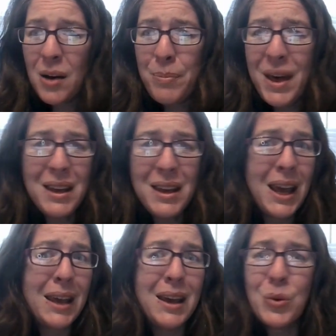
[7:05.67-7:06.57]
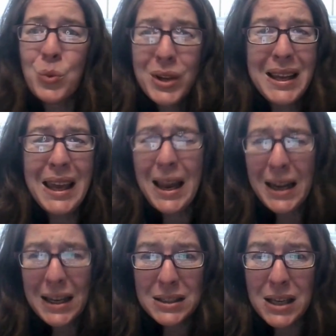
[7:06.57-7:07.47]
penne, really
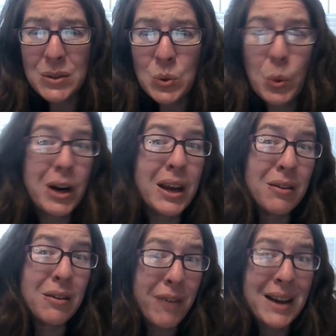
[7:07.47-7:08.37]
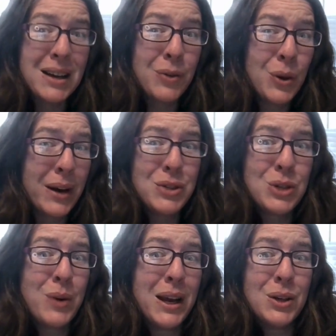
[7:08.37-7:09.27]
any size will work. In fact, if you have
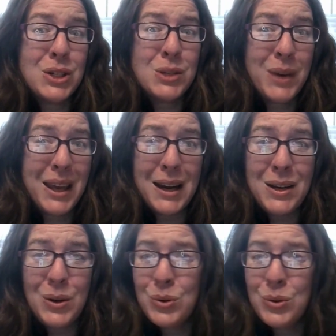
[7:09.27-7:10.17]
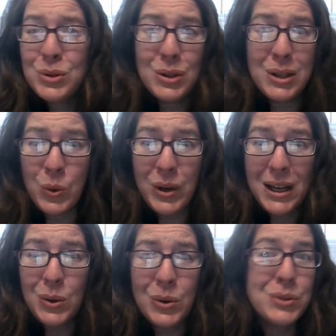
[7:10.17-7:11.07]
just regular spaghetti noodles or linguine
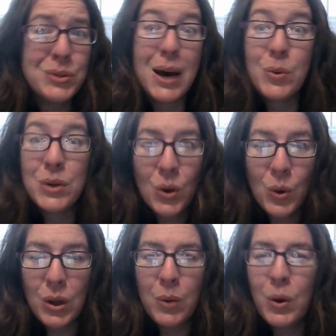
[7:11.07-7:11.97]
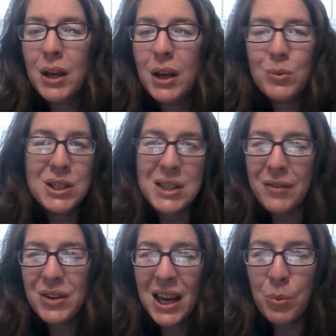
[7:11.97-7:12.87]
noodles, that would totally work. You just have
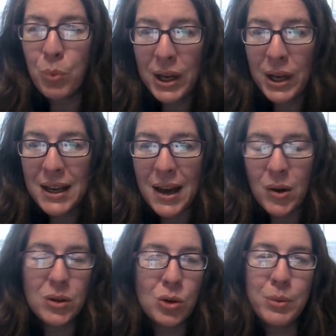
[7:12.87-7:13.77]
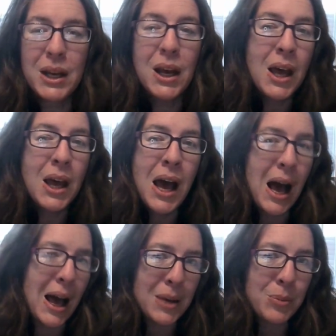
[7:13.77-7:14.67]
to kind of break it down a little bit.
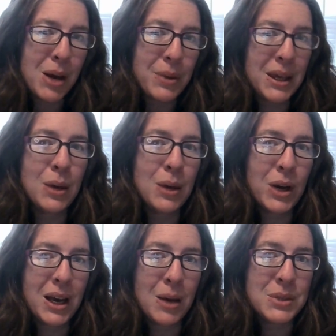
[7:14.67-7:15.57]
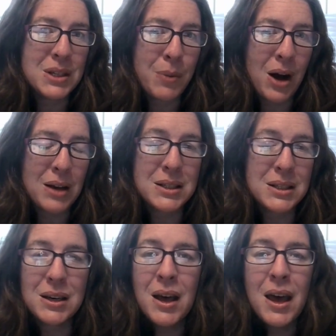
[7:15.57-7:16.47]
I am not picky when it comes to
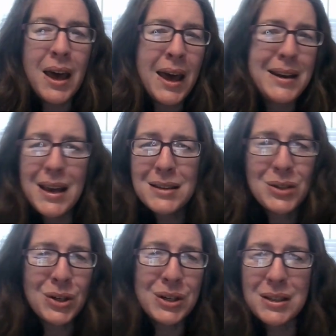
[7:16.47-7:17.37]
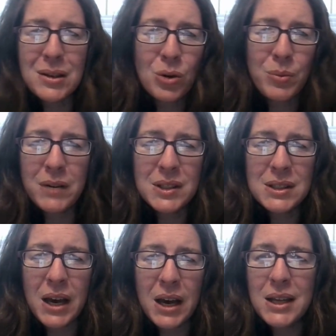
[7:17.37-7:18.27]
pasta. And yes, there is a little bit of a
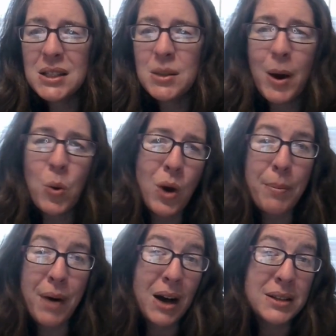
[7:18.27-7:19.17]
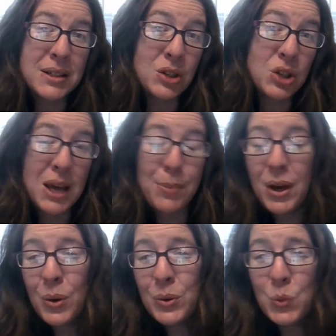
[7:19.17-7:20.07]
science about what pasta shape
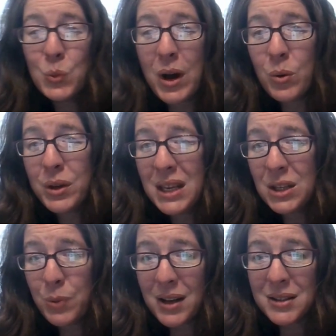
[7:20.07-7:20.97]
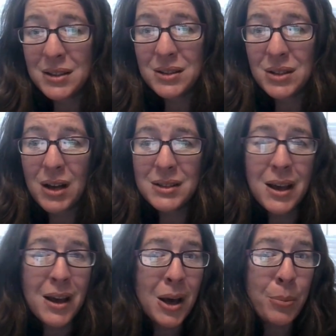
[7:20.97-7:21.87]
goes well with each pasta sauce,
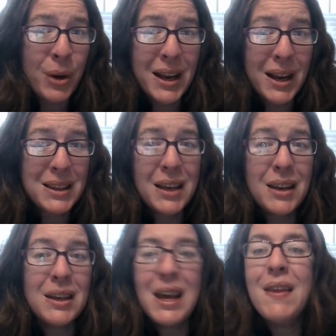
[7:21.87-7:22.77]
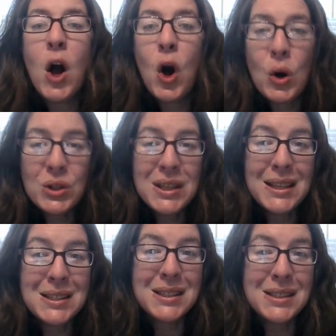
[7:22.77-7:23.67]
but at the end of the day, they all
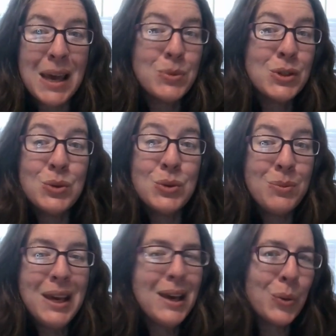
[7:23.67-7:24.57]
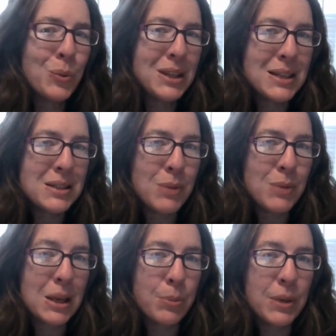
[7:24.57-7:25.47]
taste the same. So to me, it really doesn't
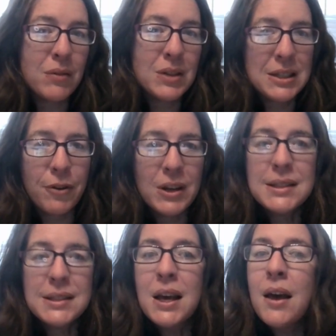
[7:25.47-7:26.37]
make that big of a difference.